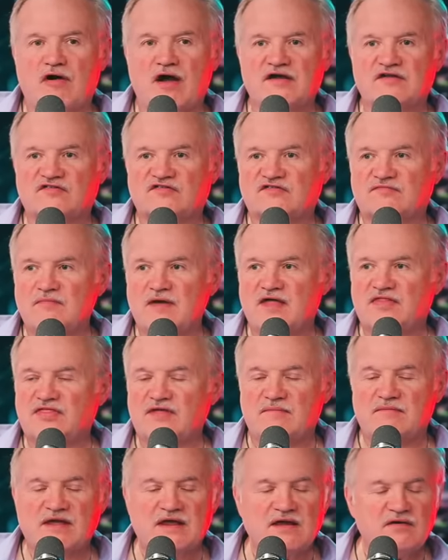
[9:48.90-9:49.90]
Brian
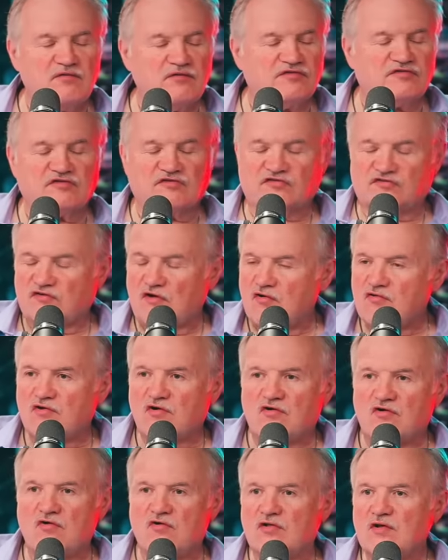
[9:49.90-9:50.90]
Smith. I mean, he was so
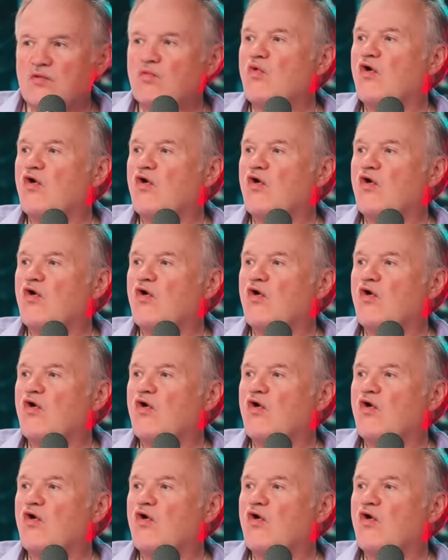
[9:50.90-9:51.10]
cool